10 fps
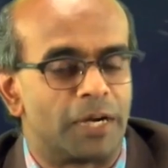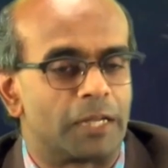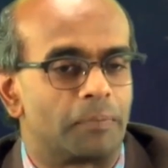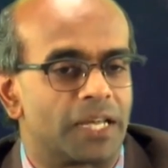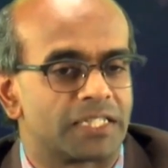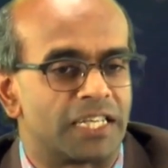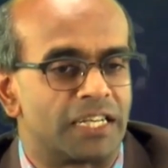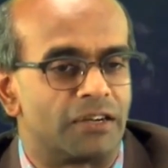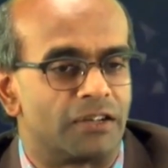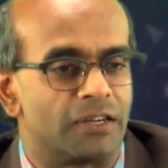
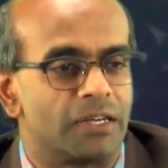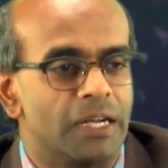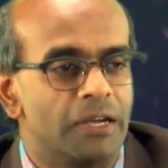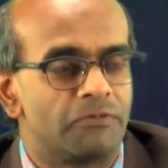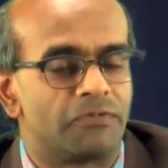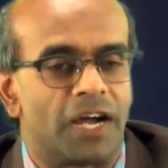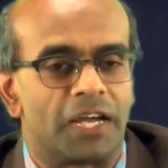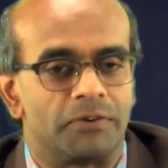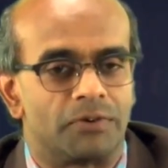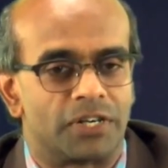multiplexing
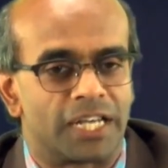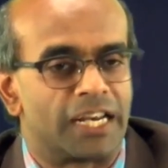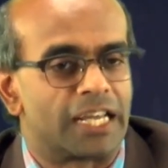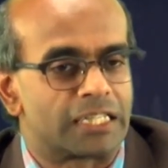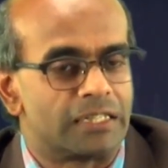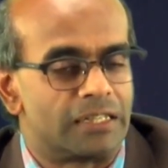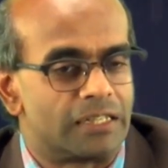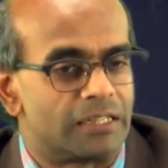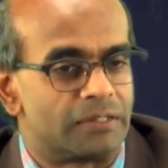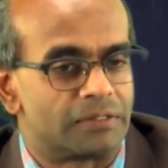5 or
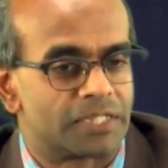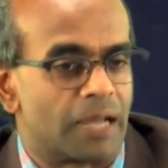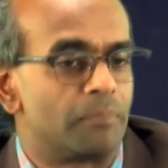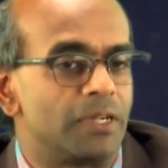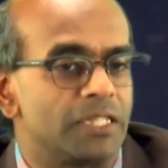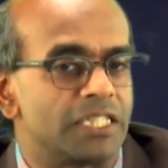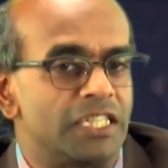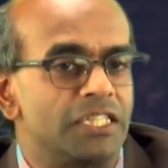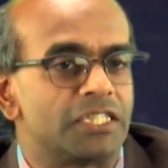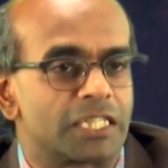10 samples
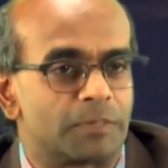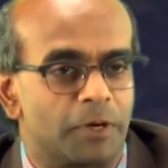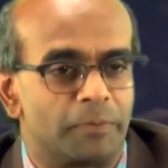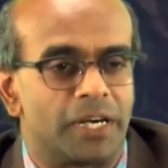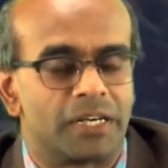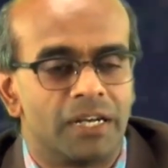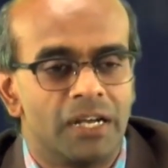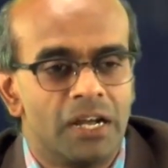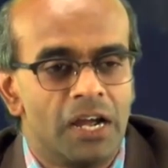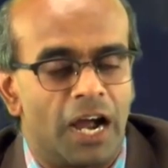in each experiment.
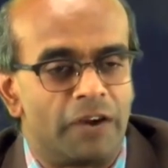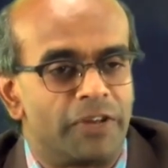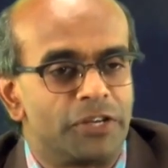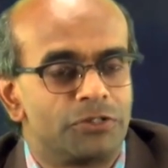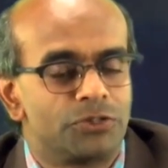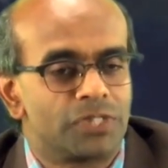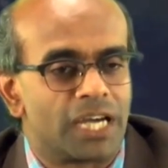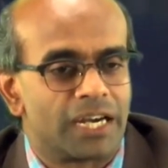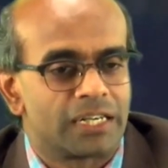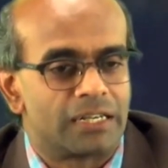And when you do
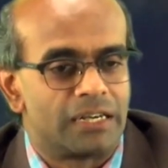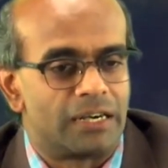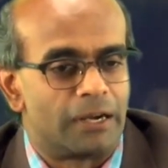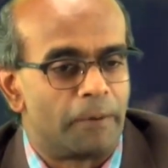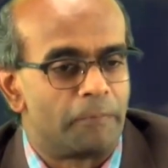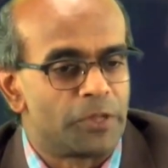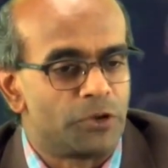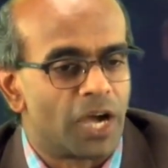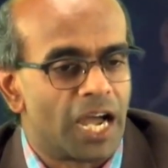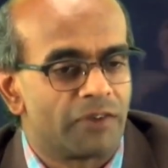that,
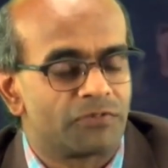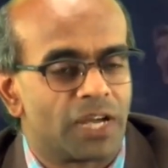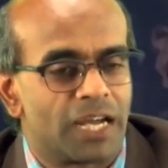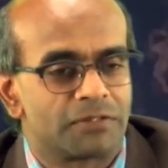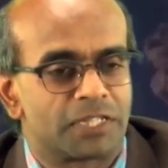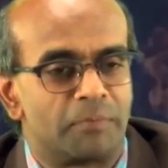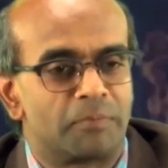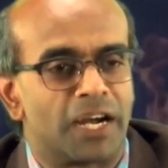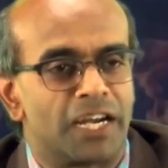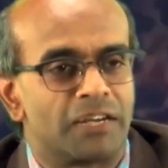you have to have
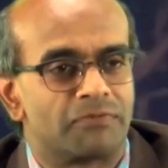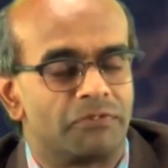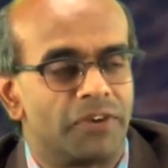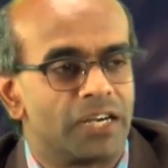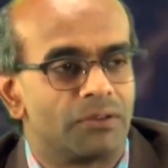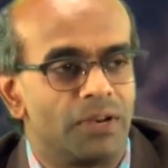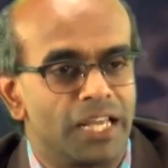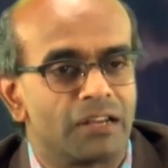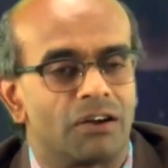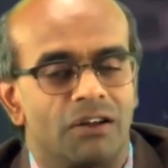some kind of a way to
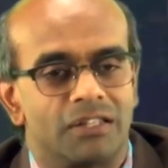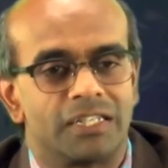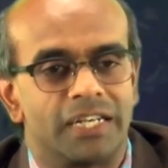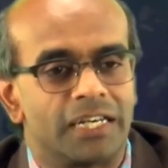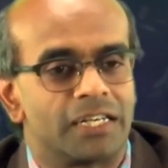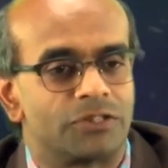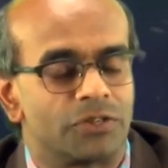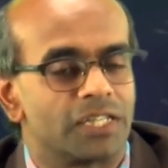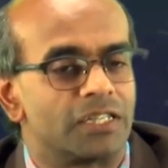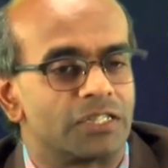link all the data
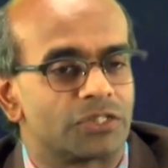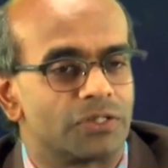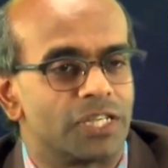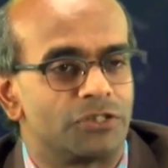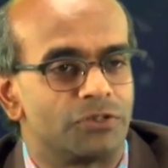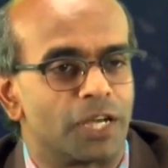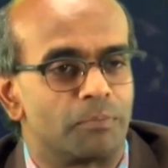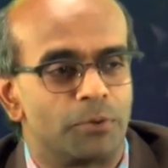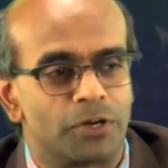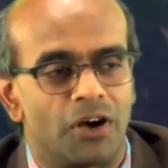together so that you
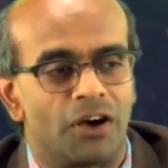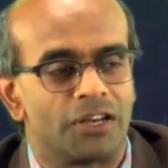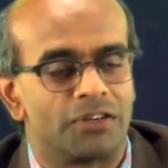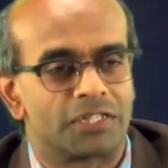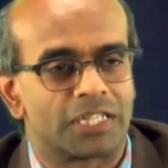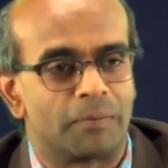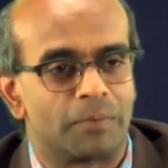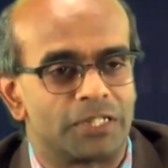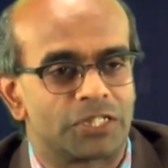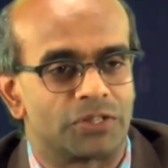can put all your
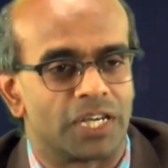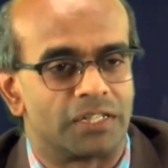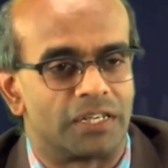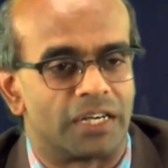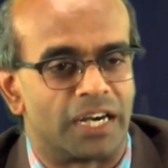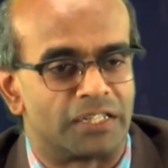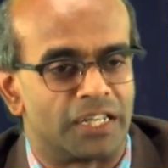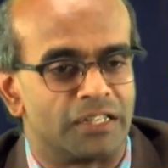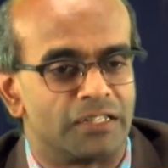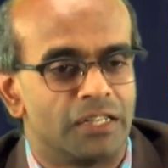samples together and
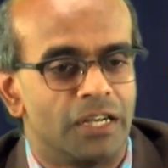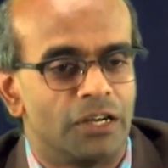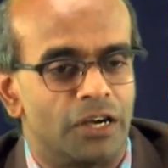then